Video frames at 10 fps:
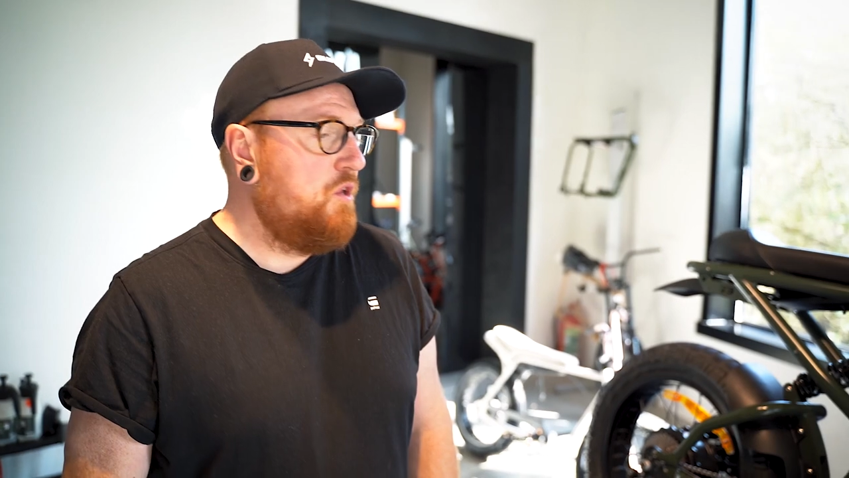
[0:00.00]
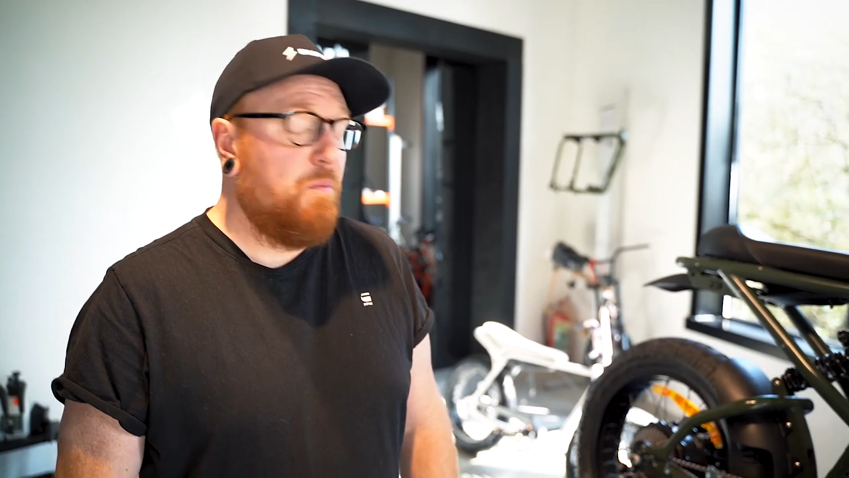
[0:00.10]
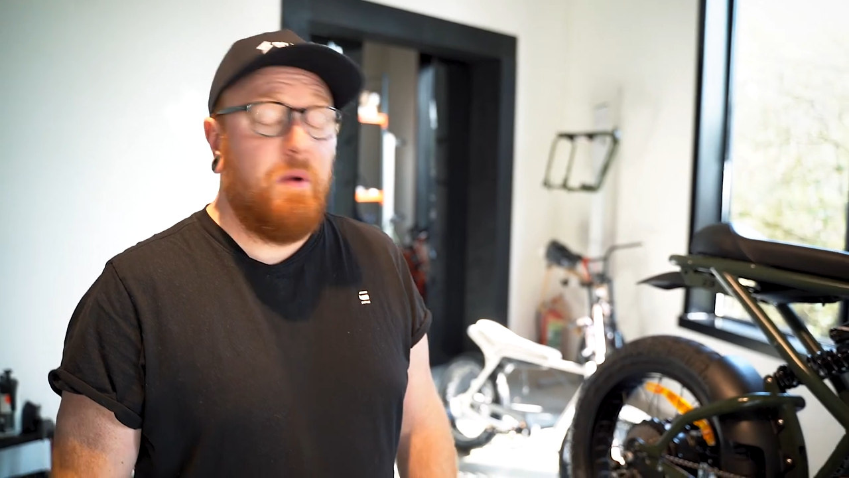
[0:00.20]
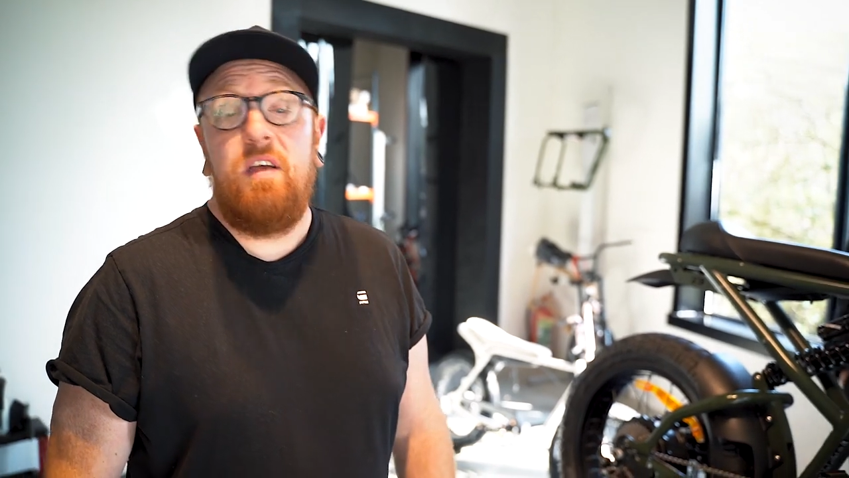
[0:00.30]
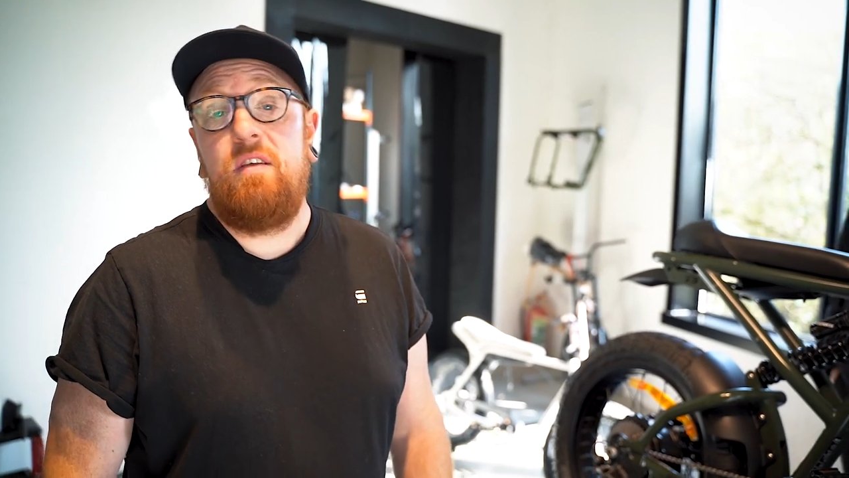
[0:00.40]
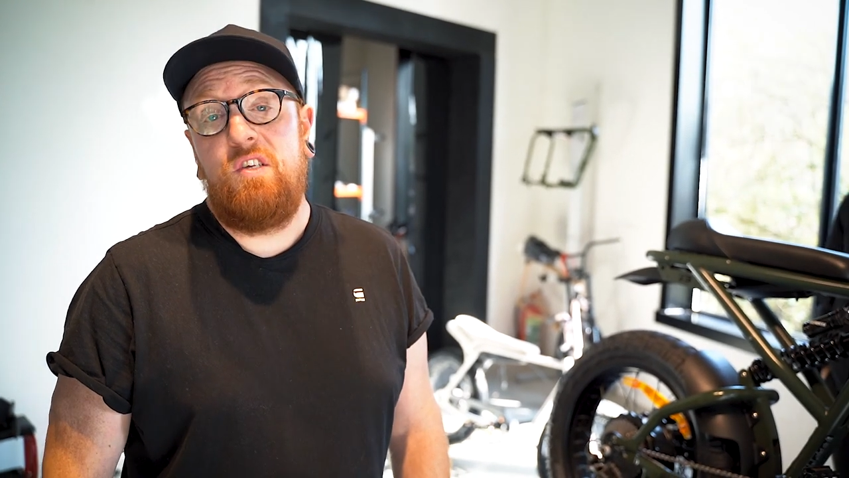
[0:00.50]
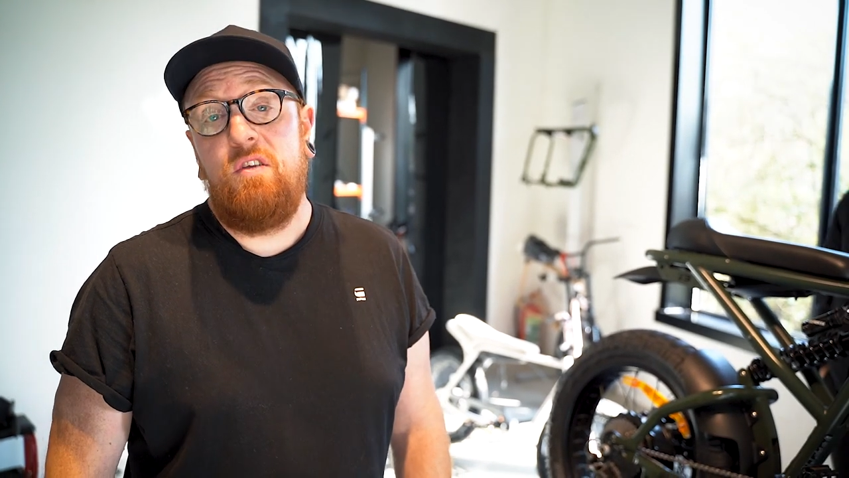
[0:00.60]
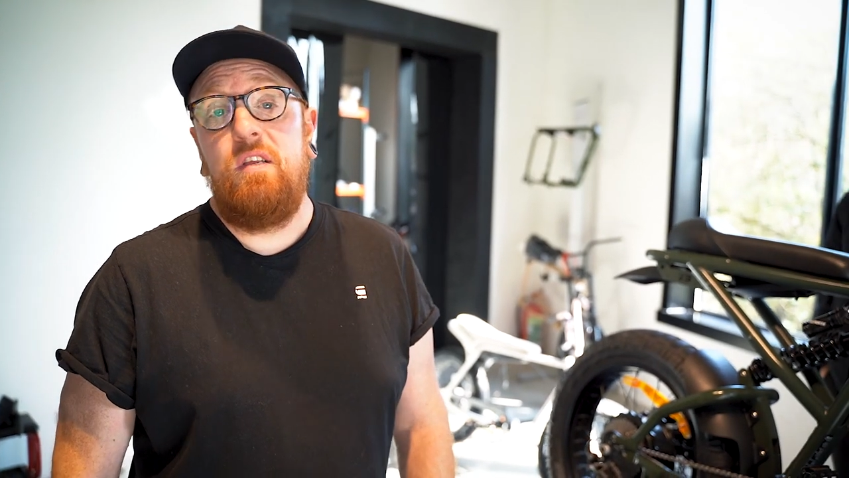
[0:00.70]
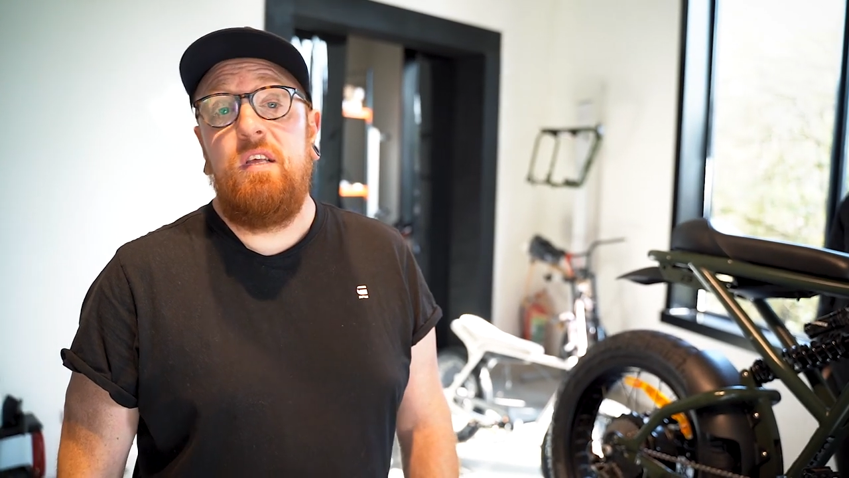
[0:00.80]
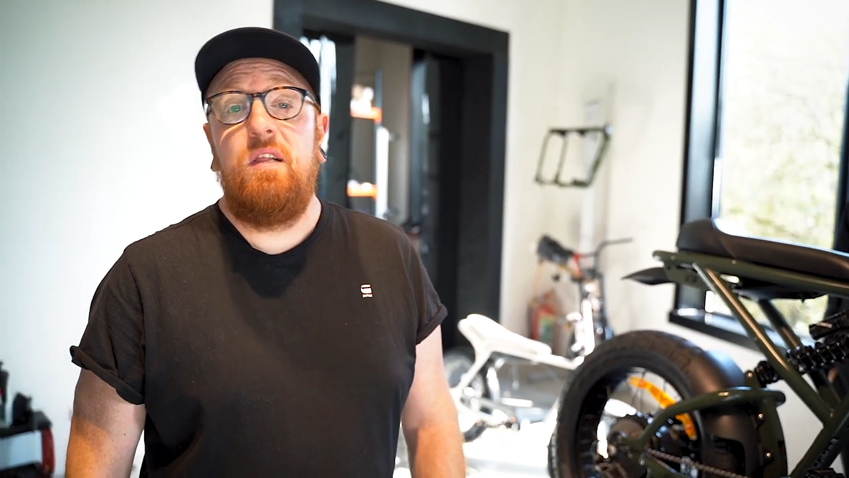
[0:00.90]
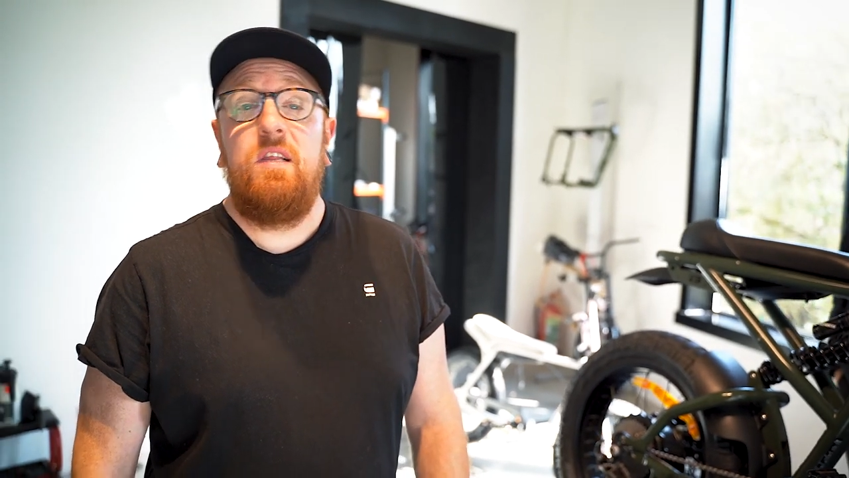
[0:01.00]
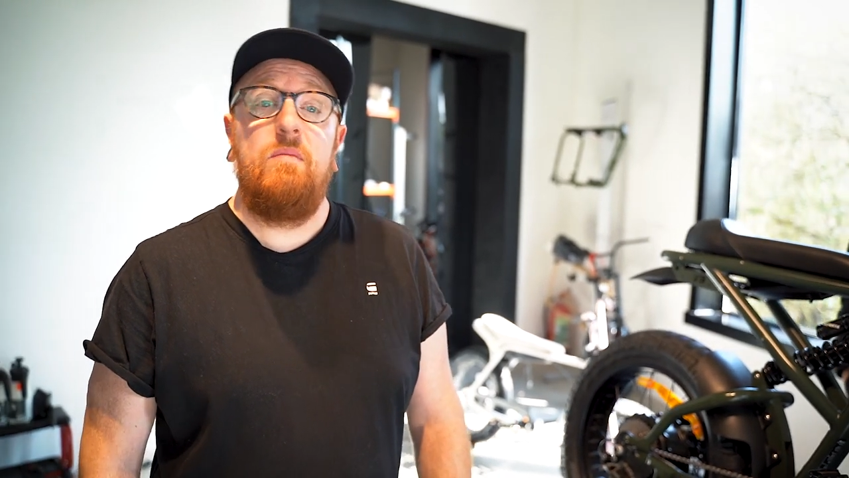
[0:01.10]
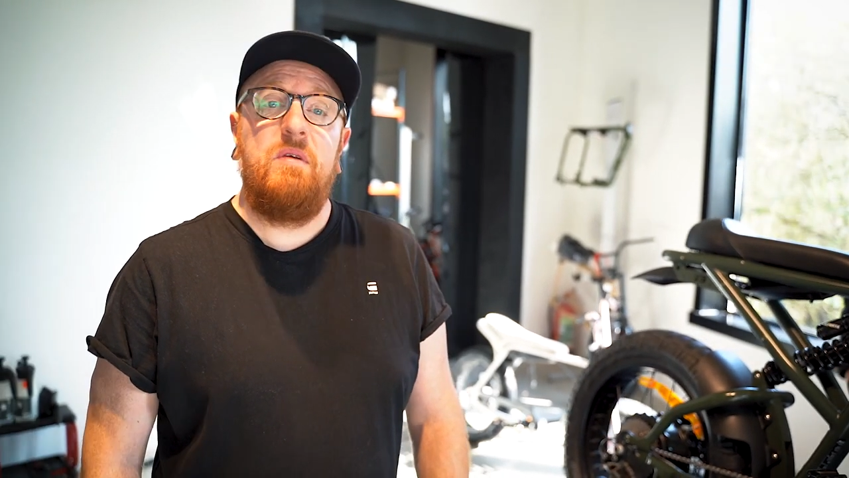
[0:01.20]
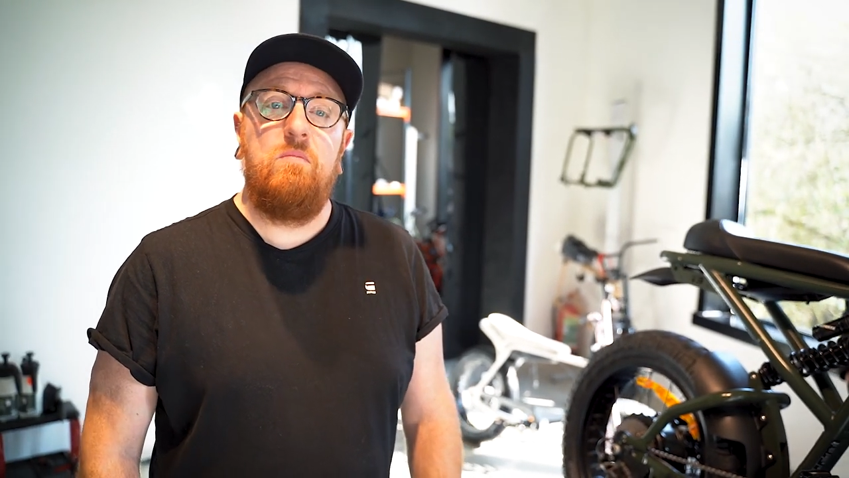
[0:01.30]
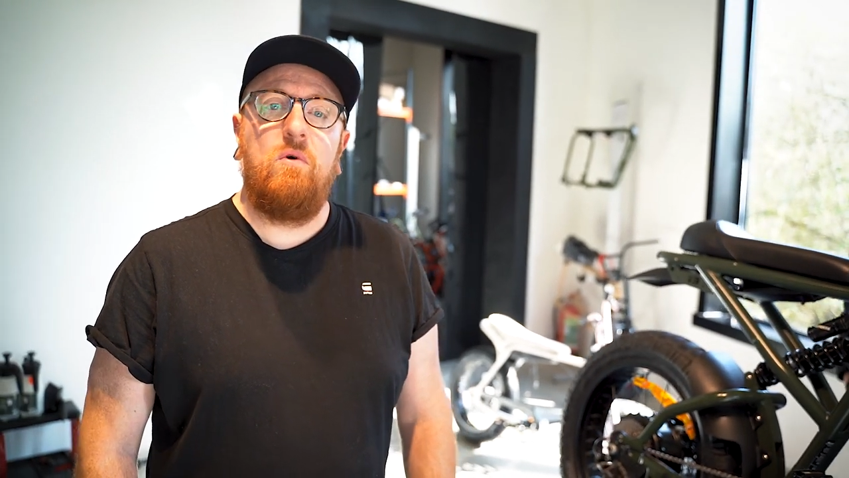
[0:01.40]
your bike is going to need a
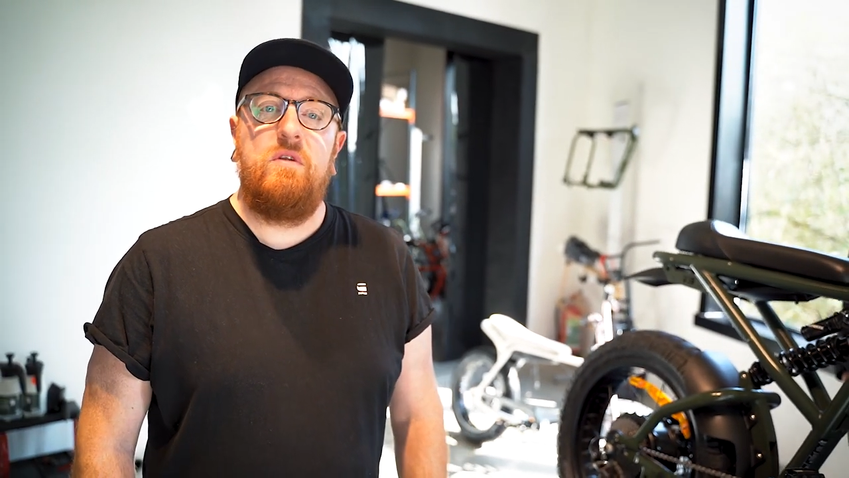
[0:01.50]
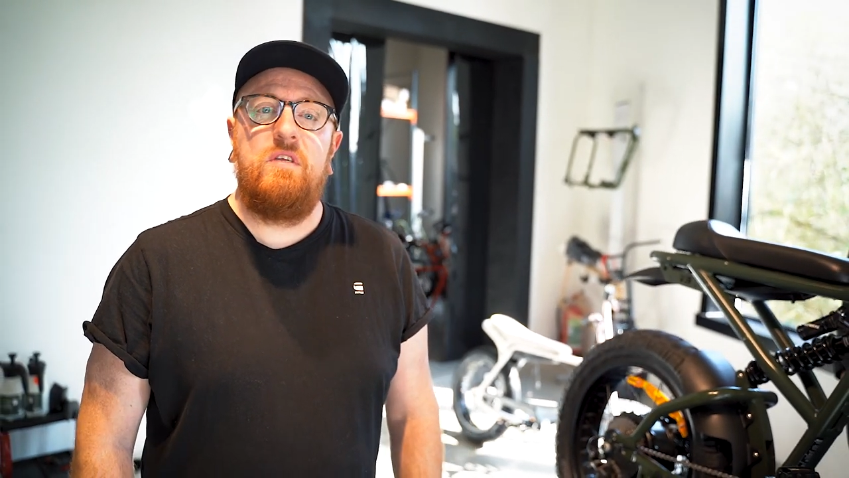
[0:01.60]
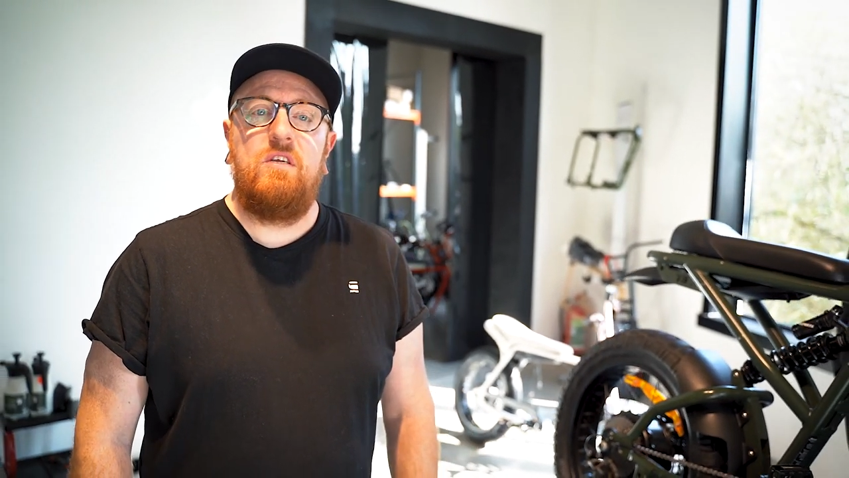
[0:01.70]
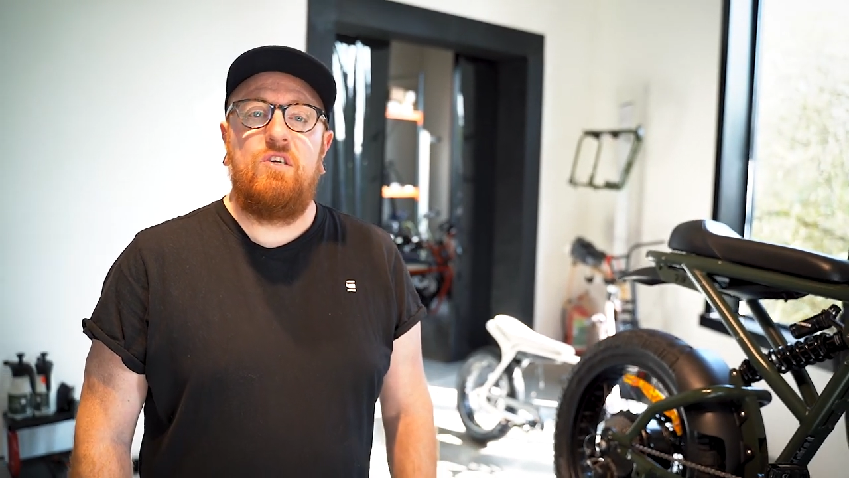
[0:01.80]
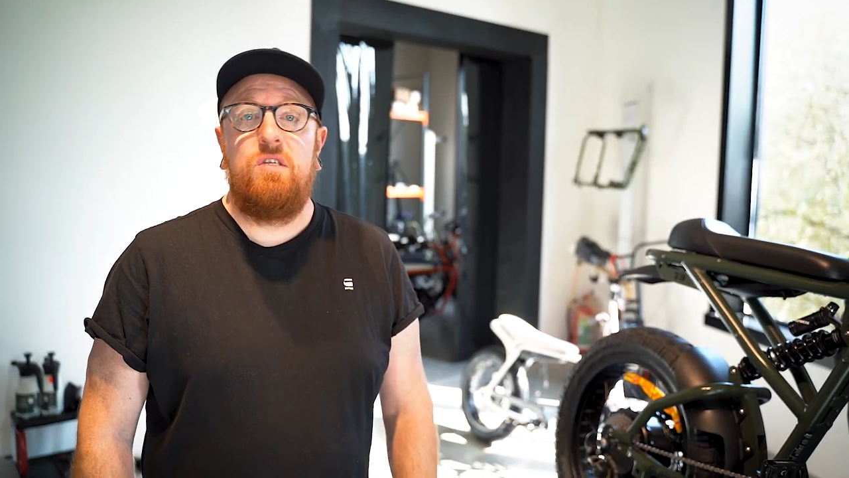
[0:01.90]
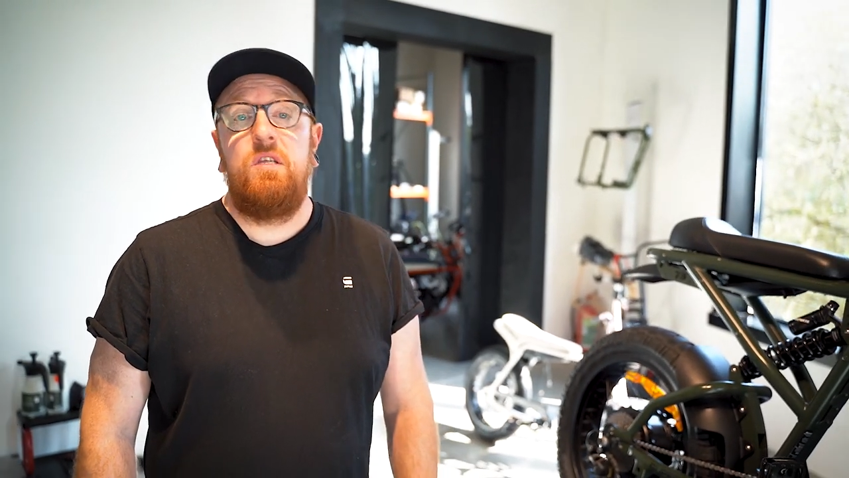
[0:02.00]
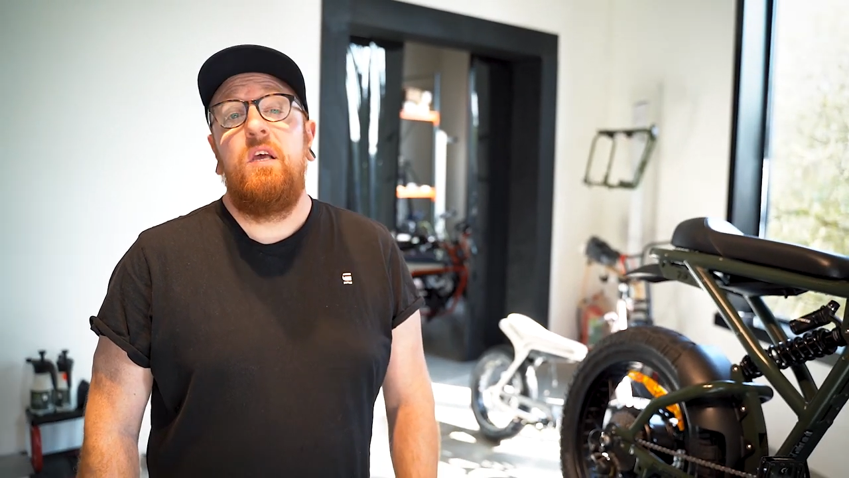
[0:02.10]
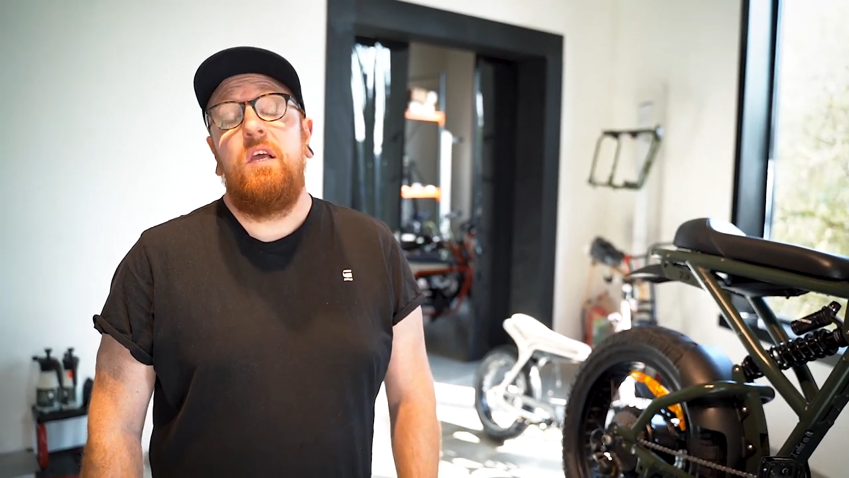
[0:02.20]
little bit more attention.